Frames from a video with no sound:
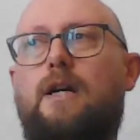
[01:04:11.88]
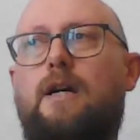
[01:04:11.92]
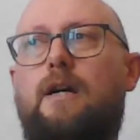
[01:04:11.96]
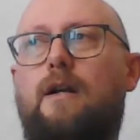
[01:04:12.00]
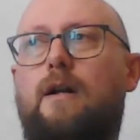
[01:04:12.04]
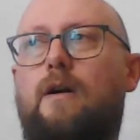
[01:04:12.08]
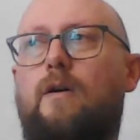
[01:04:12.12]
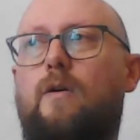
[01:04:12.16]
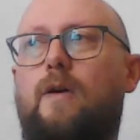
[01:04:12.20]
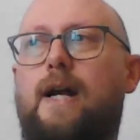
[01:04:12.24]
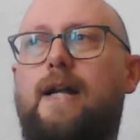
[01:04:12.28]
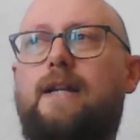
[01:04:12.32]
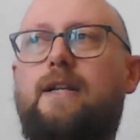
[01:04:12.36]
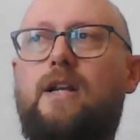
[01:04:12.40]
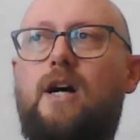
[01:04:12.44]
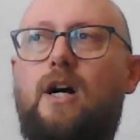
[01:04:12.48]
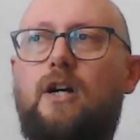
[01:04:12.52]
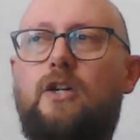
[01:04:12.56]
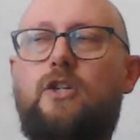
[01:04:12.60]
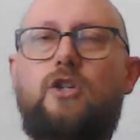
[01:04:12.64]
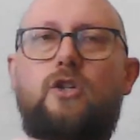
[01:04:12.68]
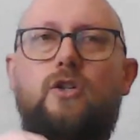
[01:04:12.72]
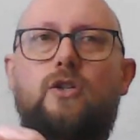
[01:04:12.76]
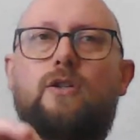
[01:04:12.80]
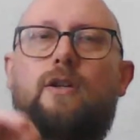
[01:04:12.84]
and
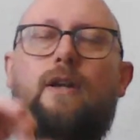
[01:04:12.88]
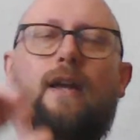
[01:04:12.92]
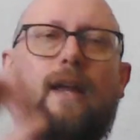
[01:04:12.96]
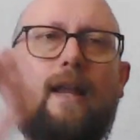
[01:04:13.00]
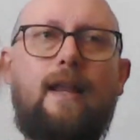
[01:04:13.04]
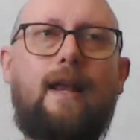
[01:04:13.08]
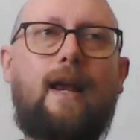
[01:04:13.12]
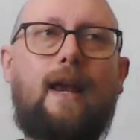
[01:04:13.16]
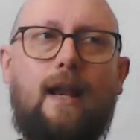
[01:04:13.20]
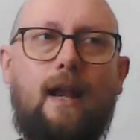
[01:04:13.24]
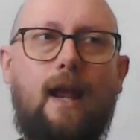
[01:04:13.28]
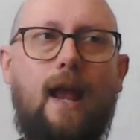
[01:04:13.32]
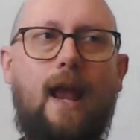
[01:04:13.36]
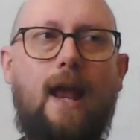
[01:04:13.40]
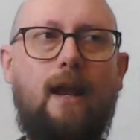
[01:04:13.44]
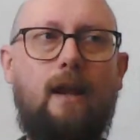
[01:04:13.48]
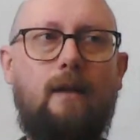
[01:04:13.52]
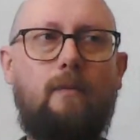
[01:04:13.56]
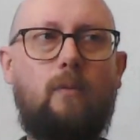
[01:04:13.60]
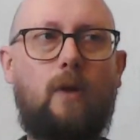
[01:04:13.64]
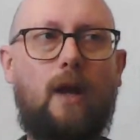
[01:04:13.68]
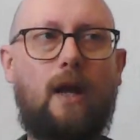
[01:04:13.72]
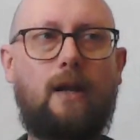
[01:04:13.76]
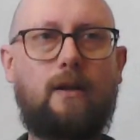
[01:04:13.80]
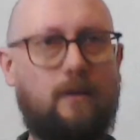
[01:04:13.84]
not just and
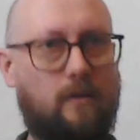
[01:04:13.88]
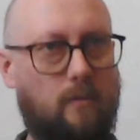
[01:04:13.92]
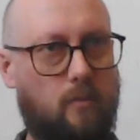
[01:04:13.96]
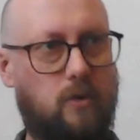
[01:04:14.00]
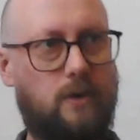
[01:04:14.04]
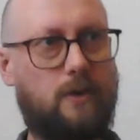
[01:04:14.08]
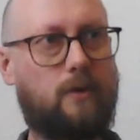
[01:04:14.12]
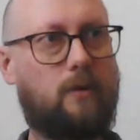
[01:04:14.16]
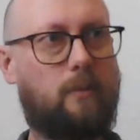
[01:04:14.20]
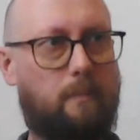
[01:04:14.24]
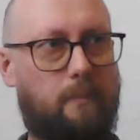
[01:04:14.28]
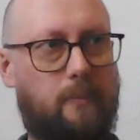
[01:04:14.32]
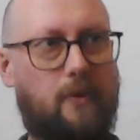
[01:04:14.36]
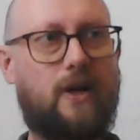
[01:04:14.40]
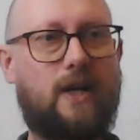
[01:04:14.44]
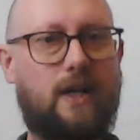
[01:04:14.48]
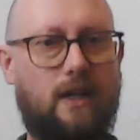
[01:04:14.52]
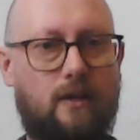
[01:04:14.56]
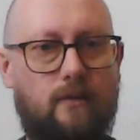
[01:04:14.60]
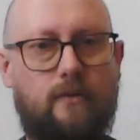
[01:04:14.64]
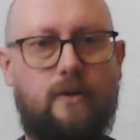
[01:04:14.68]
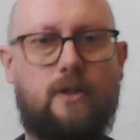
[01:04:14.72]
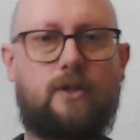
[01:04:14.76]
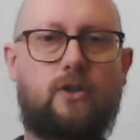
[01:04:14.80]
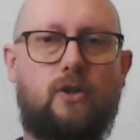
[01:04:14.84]
it will bring
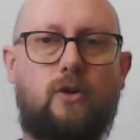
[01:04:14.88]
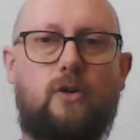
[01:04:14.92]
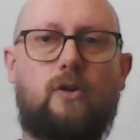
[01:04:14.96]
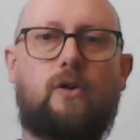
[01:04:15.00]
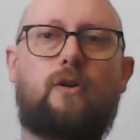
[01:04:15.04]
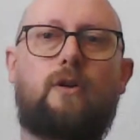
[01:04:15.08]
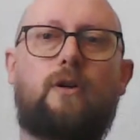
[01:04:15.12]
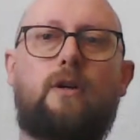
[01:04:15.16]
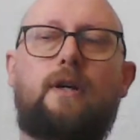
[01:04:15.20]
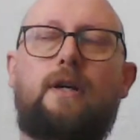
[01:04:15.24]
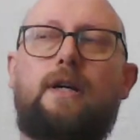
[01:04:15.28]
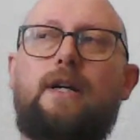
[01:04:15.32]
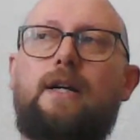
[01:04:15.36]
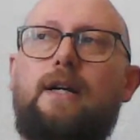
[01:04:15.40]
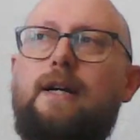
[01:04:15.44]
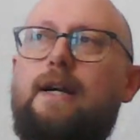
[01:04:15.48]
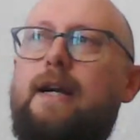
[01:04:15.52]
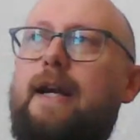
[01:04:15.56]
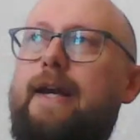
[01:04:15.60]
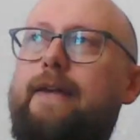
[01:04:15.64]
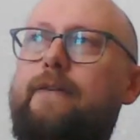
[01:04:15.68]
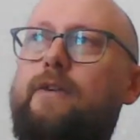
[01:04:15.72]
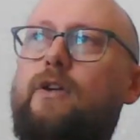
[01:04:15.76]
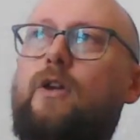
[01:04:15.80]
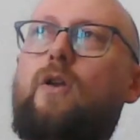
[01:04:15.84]
a return
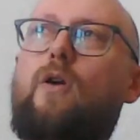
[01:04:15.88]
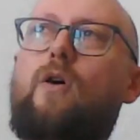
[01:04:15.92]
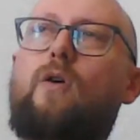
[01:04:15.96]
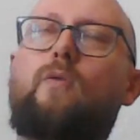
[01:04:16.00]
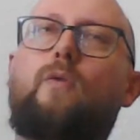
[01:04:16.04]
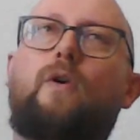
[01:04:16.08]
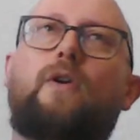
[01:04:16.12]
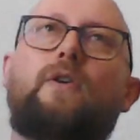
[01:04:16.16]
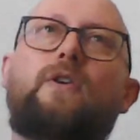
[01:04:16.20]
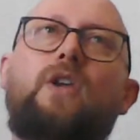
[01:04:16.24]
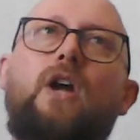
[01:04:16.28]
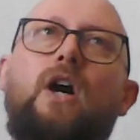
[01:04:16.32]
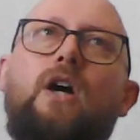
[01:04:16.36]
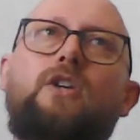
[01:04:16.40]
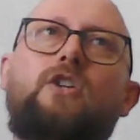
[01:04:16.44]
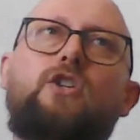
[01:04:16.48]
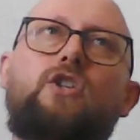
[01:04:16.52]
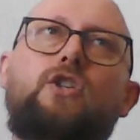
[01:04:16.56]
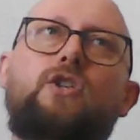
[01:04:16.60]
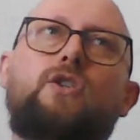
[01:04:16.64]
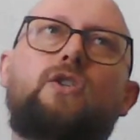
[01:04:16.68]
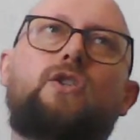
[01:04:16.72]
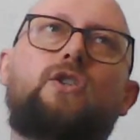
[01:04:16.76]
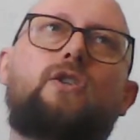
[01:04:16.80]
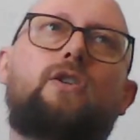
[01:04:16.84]
in the long run, not
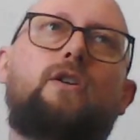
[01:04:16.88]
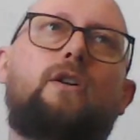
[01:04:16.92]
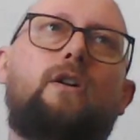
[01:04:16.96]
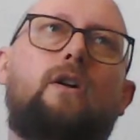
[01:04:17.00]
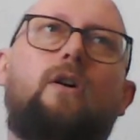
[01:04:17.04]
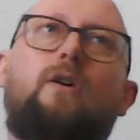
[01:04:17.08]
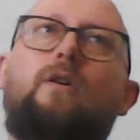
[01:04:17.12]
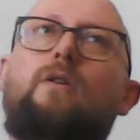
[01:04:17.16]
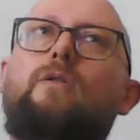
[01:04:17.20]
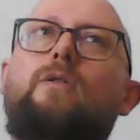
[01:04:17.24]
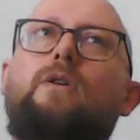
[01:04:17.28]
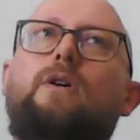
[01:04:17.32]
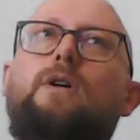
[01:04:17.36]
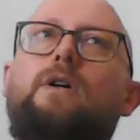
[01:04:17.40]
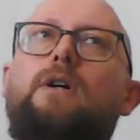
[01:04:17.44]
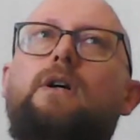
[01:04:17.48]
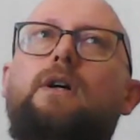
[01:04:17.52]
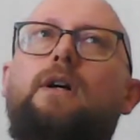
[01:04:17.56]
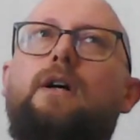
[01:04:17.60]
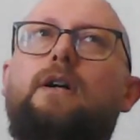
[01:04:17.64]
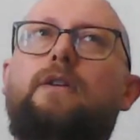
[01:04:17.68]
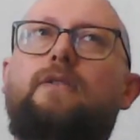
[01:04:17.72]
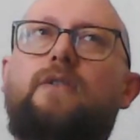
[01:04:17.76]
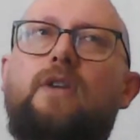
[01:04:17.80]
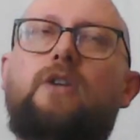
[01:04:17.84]
just
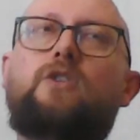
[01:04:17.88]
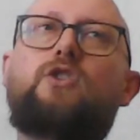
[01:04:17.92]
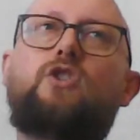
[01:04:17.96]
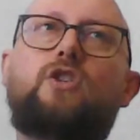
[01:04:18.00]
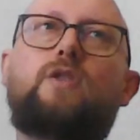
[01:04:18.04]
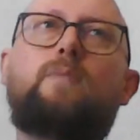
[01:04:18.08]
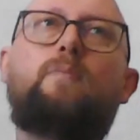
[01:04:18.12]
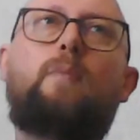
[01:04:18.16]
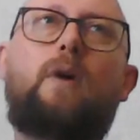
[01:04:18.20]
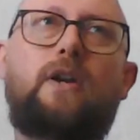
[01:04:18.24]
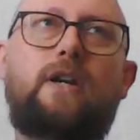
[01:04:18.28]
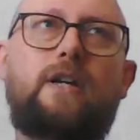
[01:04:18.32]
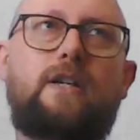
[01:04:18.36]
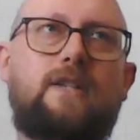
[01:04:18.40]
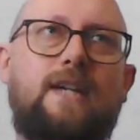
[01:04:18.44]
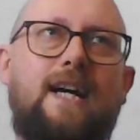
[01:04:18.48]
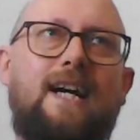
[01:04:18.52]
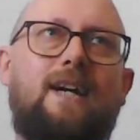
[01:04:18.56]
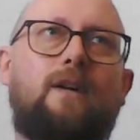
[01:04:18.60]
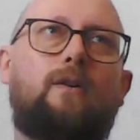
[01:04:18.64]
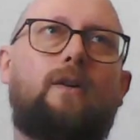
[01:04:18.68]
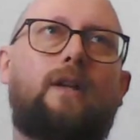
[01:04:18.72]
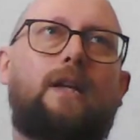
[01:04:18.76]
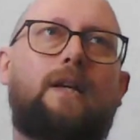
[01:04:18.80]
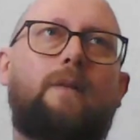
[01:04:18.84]

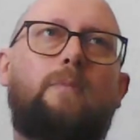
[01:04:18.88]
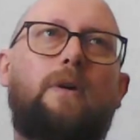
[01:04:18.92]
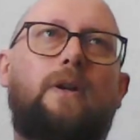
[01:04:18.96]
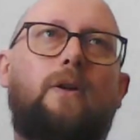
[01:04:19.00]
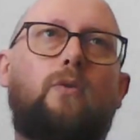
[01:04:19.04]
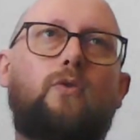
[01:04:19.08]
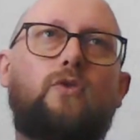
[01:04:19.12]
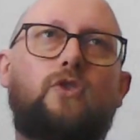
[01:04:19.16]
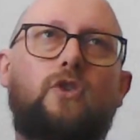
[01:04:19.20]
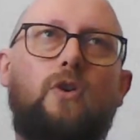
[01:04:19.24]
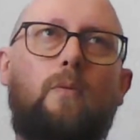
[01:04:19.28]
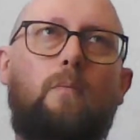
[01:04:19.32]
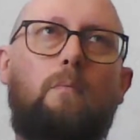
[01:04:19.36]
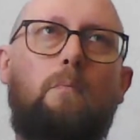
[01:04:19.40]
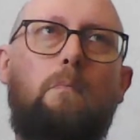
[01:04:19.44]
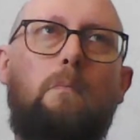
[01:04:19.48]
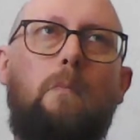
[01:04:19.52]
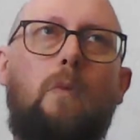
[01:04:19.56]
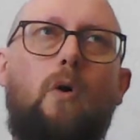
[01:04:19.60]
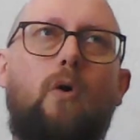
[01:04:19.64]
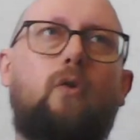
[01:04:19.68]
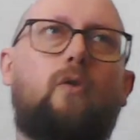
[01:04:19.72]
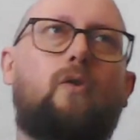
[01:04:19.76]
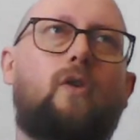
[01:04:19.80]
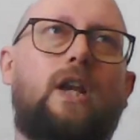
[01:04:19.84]
monetarily, but also
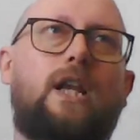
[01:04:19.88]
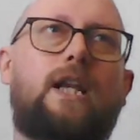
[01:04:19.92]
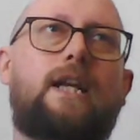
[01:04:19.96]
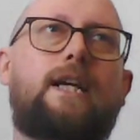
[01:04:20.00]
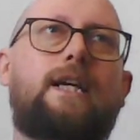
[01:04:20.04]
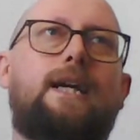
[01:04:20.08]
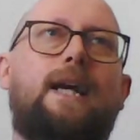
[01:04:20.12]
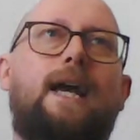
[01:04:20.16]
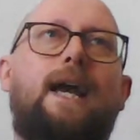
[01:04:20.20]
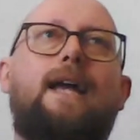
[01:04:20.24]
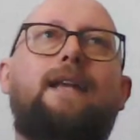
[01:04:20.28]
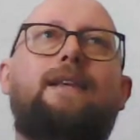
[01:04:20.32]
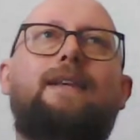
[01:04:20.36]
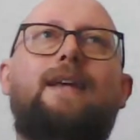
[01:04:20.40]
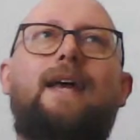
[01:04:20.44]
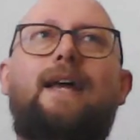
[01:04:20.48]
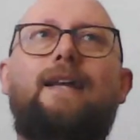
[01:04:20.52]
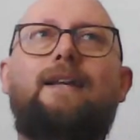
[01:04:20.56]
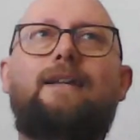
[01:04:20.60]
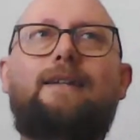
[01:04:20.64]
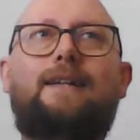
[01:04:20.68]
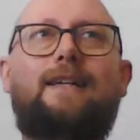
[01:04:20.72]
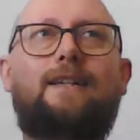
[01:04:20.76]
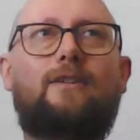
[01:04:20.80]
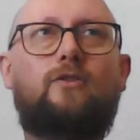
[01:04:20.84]
morally and
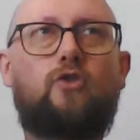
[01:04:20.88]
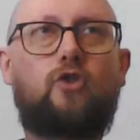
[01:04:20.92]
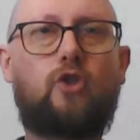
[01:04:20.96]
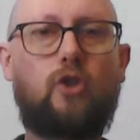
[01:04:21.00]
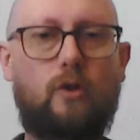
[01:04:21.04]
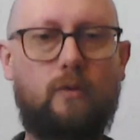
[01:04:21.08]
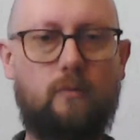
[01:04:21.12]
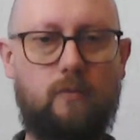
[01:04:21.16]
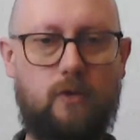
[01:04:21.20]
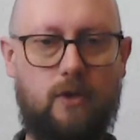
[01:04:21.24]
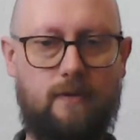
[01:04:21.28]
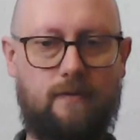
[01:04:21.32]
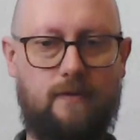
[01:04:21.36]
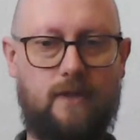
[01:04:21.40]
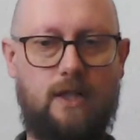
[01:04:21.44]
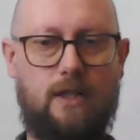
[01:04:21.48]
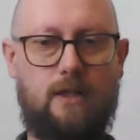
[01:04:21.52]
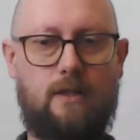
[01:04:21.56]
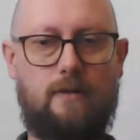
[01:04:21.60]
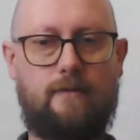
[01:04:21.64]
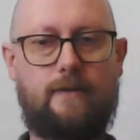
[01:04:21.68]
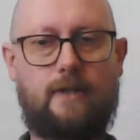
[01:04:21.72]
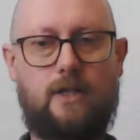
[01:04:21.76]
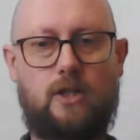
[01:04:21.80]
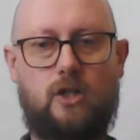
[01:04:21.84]
in terms of the
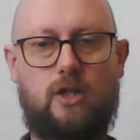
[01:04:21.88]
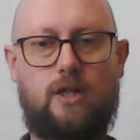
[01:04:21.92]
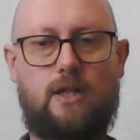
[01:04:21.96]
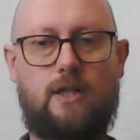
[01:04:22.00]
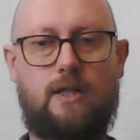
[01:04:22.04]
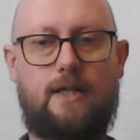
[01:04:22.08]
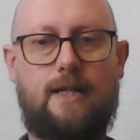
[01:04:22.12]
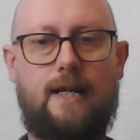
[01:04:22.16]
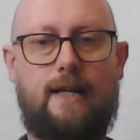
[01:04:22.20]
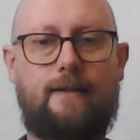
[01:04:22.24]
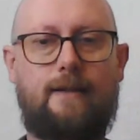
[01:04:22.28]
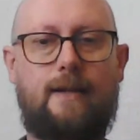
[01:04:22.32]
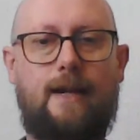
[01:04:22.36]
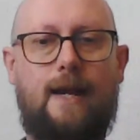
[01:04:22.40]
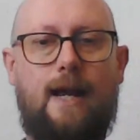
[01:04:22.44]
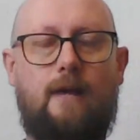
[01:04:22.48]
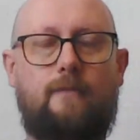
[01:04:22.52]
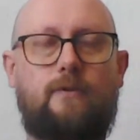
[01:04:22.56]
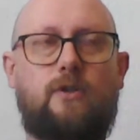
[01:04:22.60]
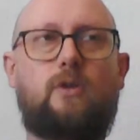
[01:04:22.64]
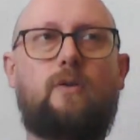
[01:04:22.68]
innovations that they have.